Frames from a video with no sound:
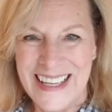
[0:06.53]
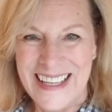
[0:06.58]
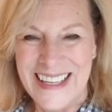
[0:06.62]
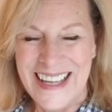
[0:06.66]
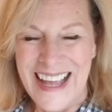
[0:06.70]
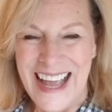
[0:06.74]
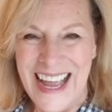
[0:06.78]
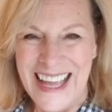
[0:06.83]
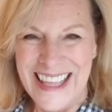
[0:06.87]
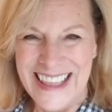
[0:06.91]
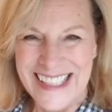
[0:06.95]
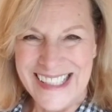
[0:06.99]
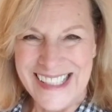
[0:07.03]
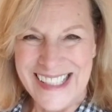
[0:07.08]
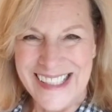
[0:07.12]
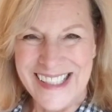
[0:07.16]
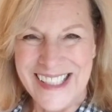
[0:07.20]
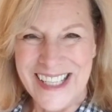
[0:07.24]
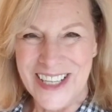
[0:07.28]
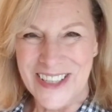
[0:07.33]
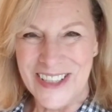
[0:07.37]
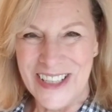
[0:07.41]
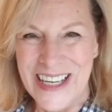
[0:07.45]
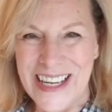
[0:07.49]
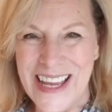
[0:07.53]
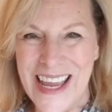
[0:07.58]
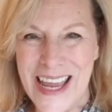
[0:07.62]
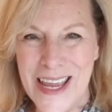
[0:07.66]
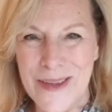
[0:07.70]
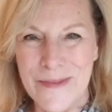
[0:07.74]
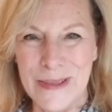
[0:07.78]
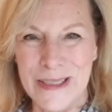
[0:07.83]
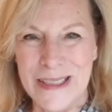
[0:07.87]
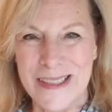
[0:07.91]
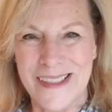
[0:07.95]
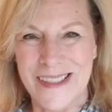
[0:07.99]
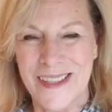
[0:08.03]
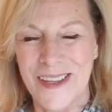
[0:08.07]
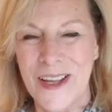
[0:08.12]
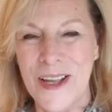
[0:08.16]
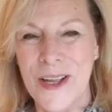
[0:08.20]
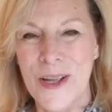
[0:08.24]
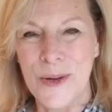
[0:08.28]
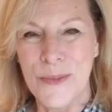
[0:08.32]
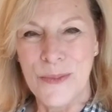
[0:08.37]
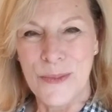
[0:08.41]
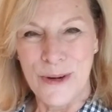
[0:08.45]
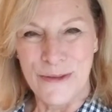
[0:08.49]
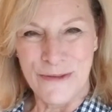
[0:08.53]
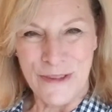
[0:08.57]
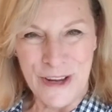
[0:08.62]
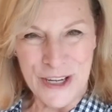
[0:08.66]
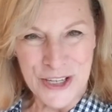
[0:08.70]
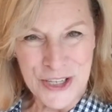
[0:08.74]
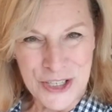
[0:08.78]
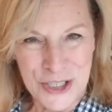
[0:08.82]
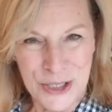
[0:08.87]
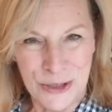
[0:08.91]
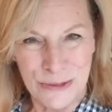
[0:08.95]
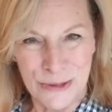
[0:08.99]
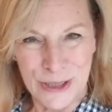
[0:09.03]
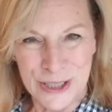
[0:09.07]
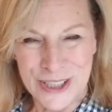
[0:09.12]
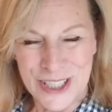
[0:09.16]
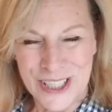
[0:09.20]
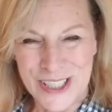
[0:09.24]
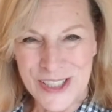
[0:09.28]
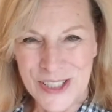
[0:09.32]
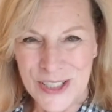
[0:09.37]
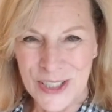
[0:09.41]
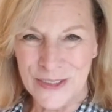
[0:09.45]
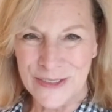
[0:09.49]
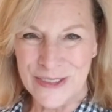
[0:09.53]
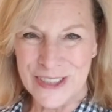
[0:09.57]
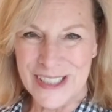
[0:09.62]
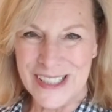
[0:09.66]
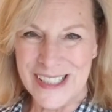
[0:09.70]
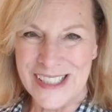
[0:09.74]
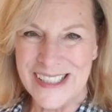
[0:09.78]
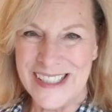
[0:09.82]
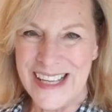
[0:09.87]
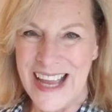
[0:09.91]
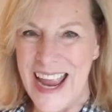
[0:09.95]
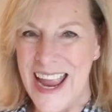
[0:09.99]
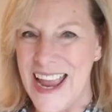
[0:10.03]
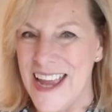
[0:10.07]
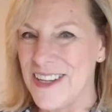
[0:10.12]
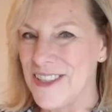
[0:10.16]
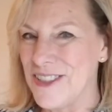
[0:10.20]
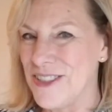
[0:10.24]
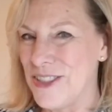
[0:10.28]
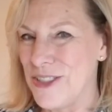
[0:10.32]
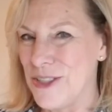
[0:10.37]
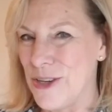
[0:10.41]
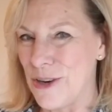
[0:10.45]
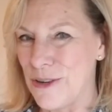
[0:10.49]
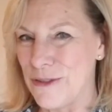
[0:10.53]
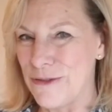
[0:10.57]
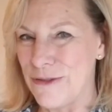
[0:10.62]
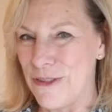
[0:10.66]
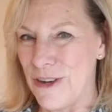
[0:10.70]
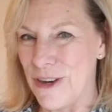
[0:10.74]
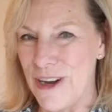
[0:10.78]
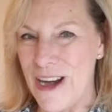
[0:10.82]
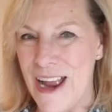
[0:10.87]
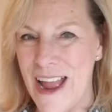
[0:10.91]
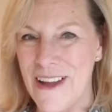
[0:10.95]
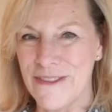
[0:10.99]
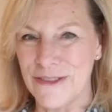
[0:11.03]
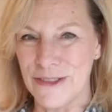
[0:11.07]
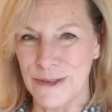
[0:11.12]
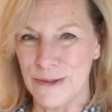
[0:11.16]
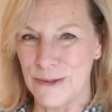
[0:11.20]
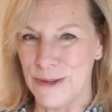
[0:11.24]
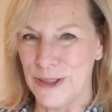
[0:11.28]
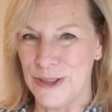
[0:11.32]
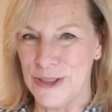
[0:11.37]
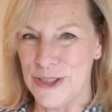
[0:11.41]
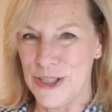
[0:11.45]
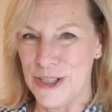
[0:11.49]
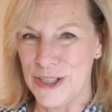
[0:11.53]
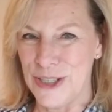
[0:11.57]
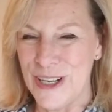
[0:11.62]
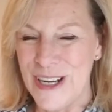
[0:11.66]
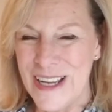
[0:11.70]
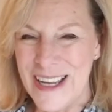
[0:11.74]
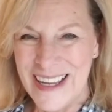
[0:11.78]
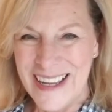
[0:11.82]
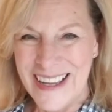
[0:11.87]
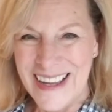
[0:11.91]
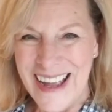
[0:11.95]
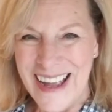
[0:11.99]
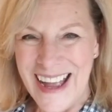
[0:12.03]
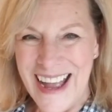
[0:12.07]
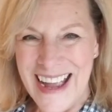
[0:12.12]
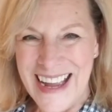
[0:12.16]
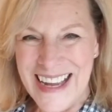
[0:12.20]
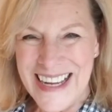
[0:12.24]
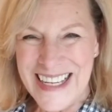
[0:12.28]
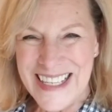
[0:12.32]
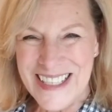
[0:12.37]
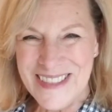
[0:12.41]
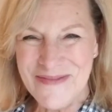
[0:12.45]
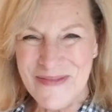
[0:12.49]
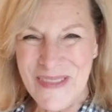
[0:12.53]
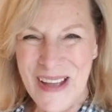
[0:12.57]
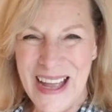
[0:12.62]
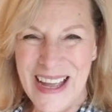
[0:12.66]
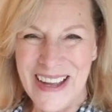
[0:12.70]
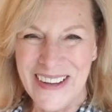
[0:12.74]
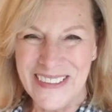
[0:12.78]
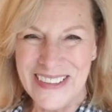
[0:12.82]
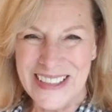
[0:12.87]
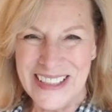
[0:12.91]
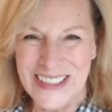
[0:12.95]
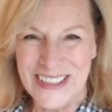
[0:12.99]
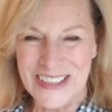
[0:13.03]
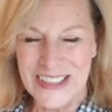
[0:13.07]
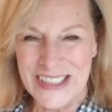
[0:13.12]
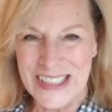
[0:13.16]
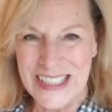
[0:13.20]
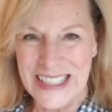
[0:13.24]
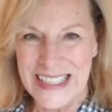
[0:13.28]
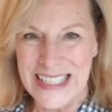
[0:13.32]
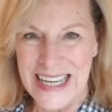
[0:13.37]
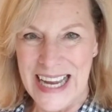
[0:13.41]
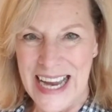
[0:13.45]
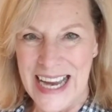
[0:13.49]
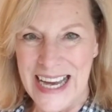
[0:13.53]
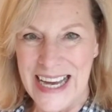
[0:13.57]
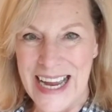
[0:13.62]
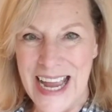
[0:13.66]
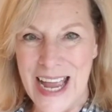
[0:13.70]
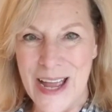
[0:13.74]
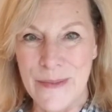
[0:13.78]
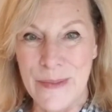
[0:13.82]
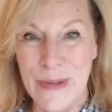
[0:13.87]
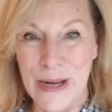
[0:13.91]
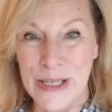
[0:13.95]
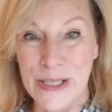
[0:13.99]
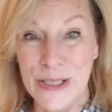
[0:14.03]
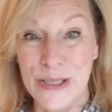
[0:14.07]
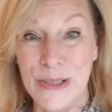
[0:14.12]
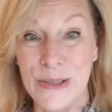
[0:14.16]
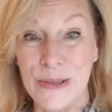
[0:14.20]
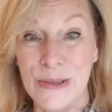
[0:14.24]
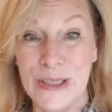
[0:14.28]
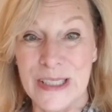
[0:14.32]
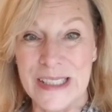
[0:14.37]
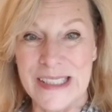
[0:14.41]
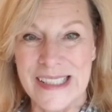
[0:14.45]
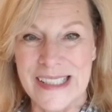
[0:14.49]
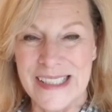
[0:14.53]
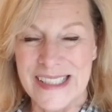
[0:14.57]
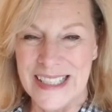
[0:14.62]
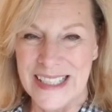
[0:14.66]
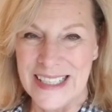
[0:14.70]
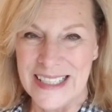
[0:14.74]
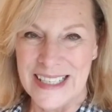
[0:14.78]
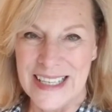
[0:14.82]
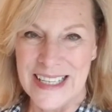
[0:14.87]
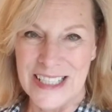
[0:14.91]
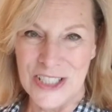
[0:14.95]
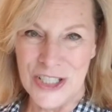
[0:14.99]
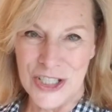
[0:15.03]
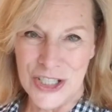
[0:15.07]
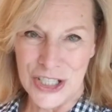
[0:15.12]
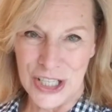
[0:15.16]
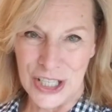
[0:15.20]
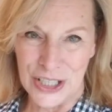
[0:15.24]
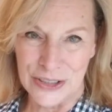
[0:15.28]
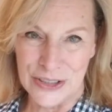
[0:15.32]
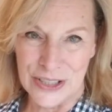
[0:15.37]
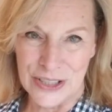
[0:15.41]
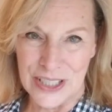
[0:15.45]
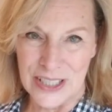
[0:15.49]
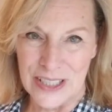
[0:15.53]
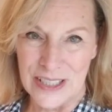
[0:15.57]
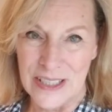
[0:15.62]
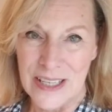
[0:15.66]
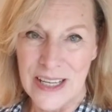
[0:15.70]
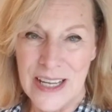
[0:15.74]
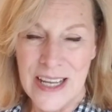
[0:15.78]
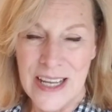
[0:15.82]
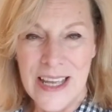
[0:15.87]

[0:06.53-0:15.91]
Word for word: Hi, this is Teri Camus, Professional Realty Services and your forever realtor. I am out here today at my new listing in Shelton.